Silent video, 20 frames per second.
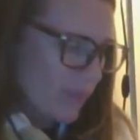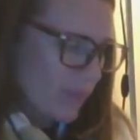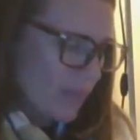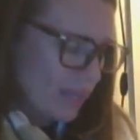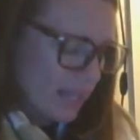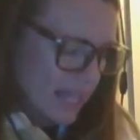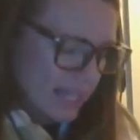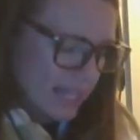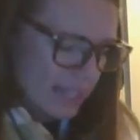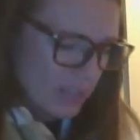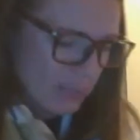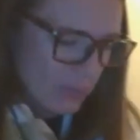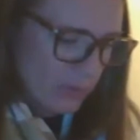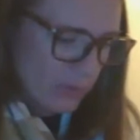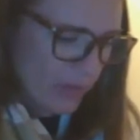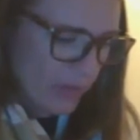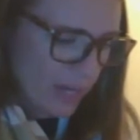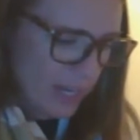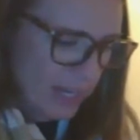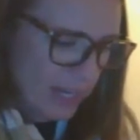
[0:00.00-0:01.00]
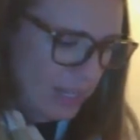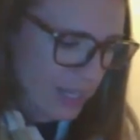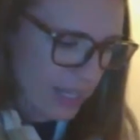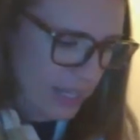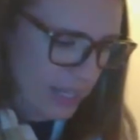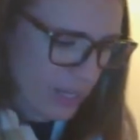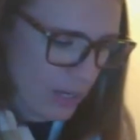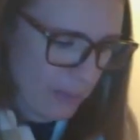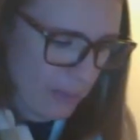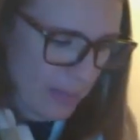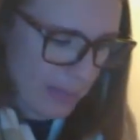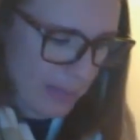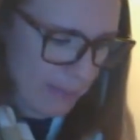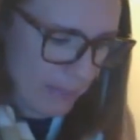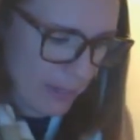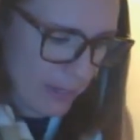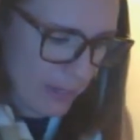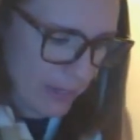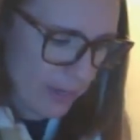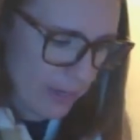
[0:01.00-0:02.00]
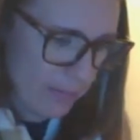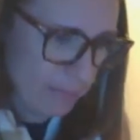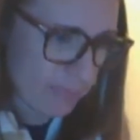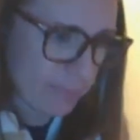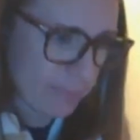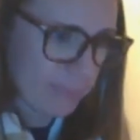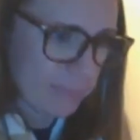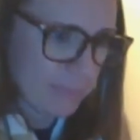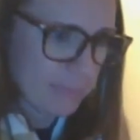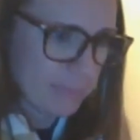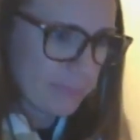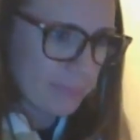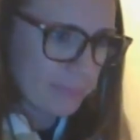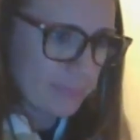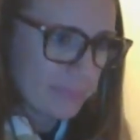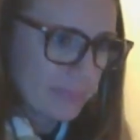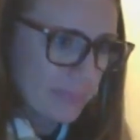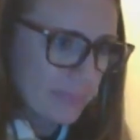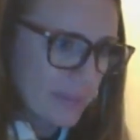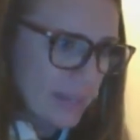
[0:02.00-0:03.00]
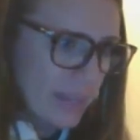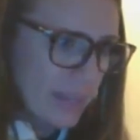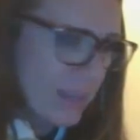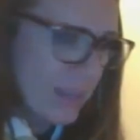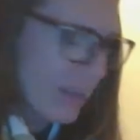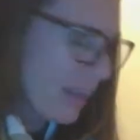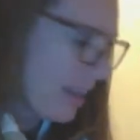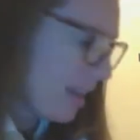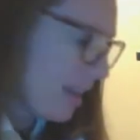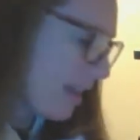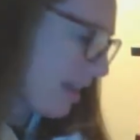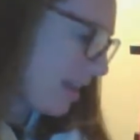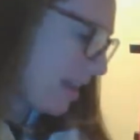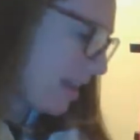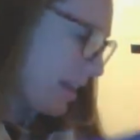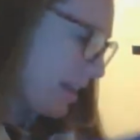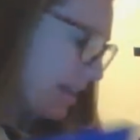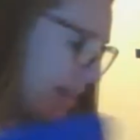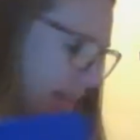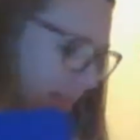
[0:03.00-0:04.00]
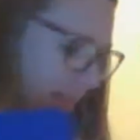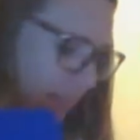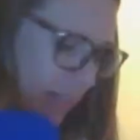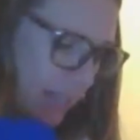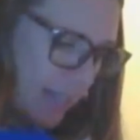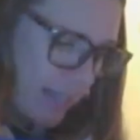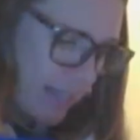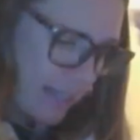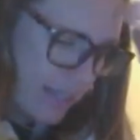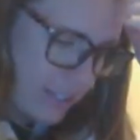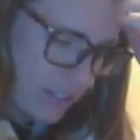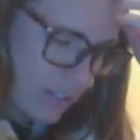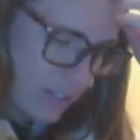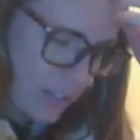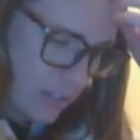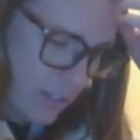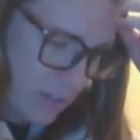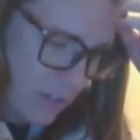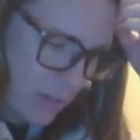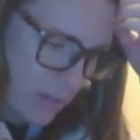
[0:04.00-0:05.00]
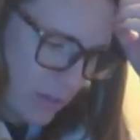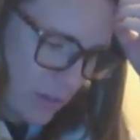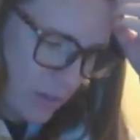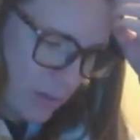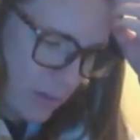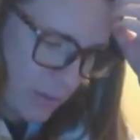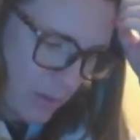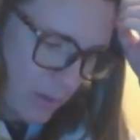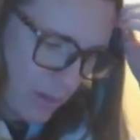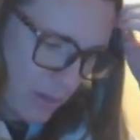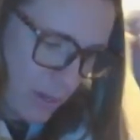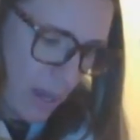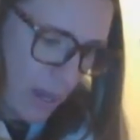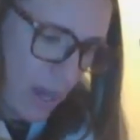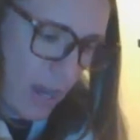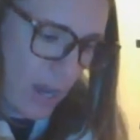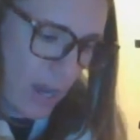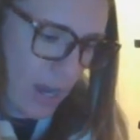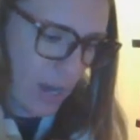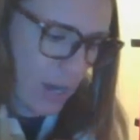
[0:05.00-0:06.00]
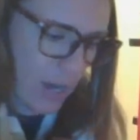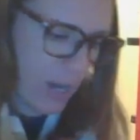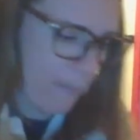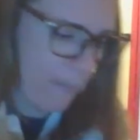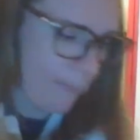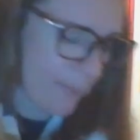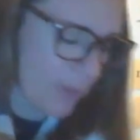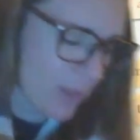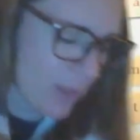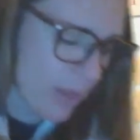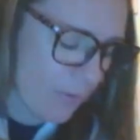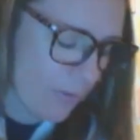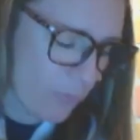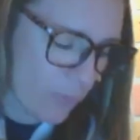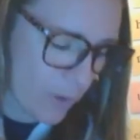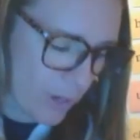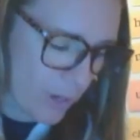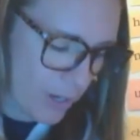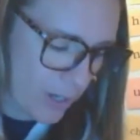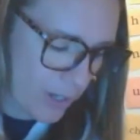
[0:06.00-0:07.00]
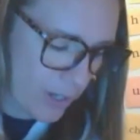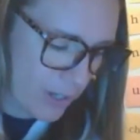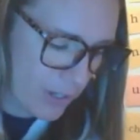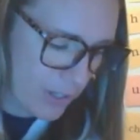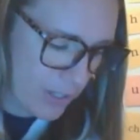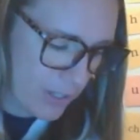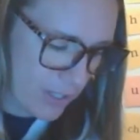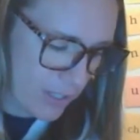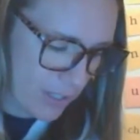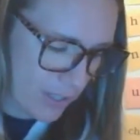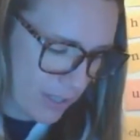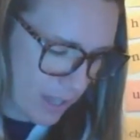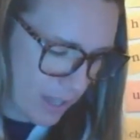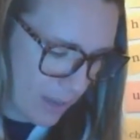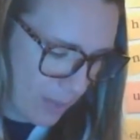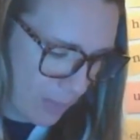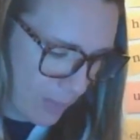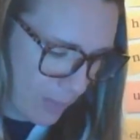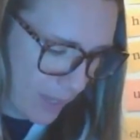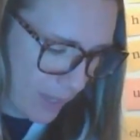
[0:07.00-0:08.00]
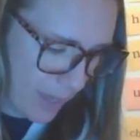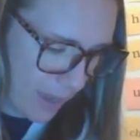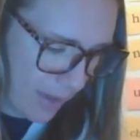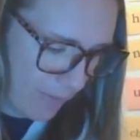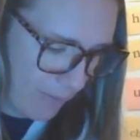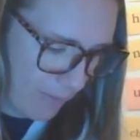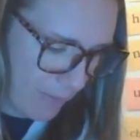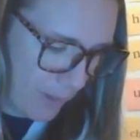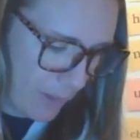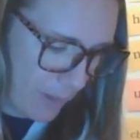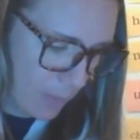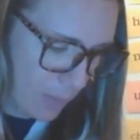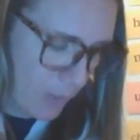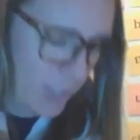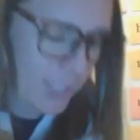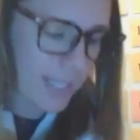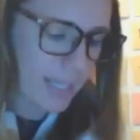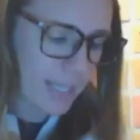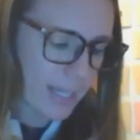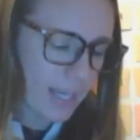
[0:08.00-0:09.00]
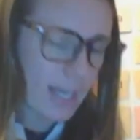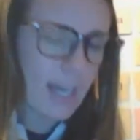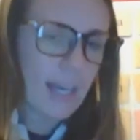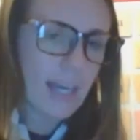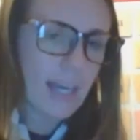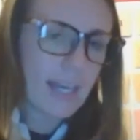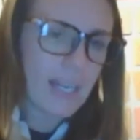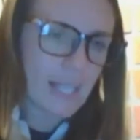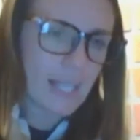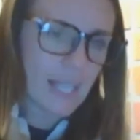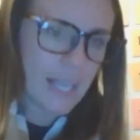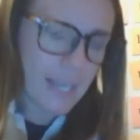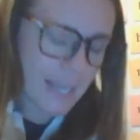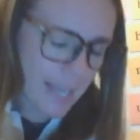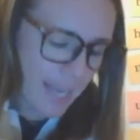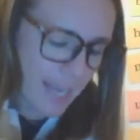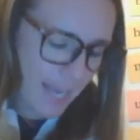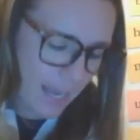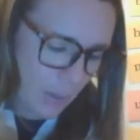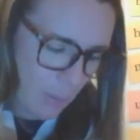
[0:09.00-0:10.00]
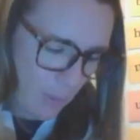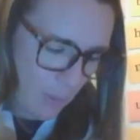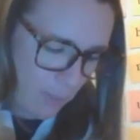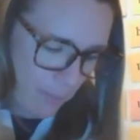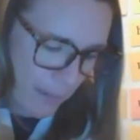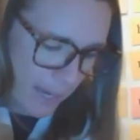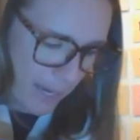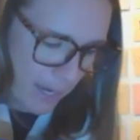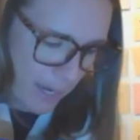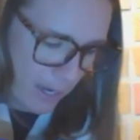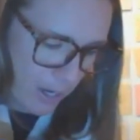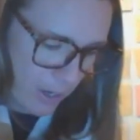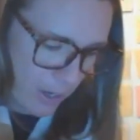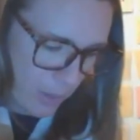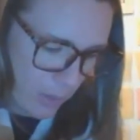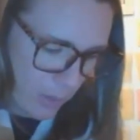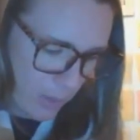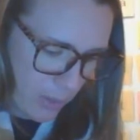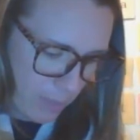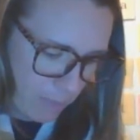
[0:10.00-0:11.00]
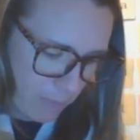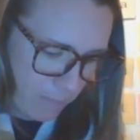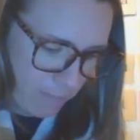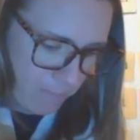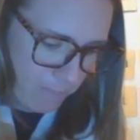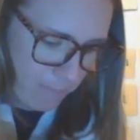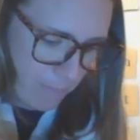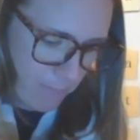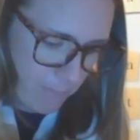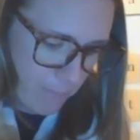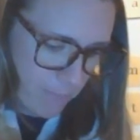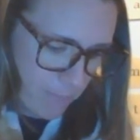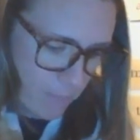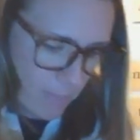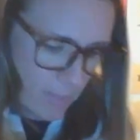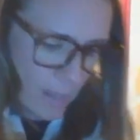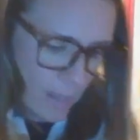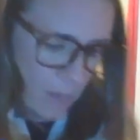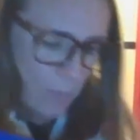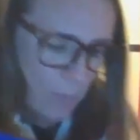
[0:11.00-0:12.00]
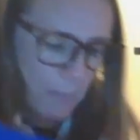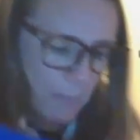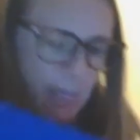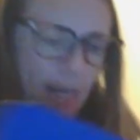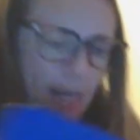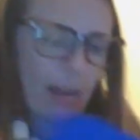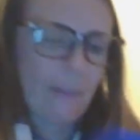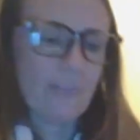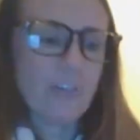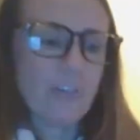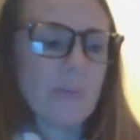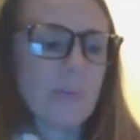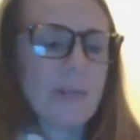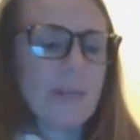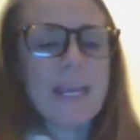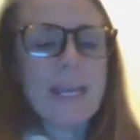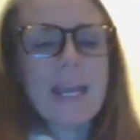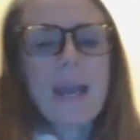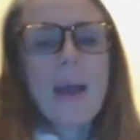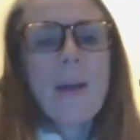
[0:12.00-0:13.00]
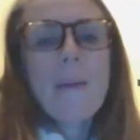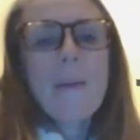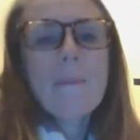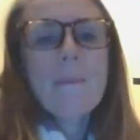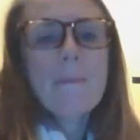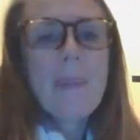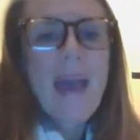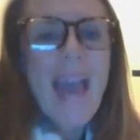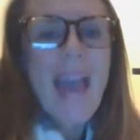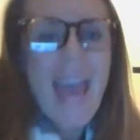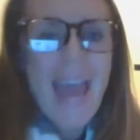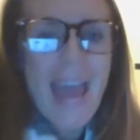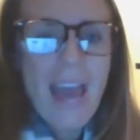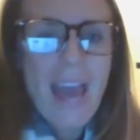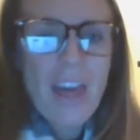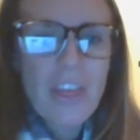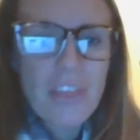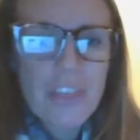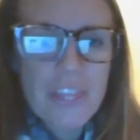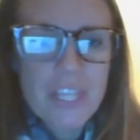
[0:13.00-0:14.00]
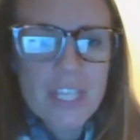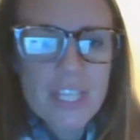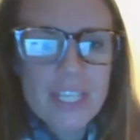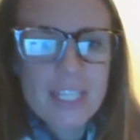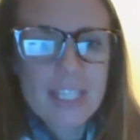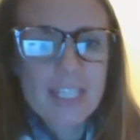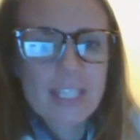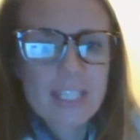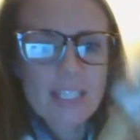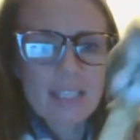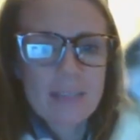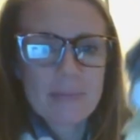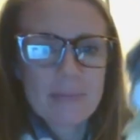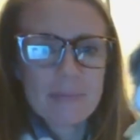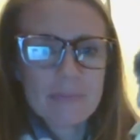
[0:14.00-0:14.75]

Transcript: Let's move on our paper. And let's do a couple of words that we have been working on. Like, how about, repeat after me, paths.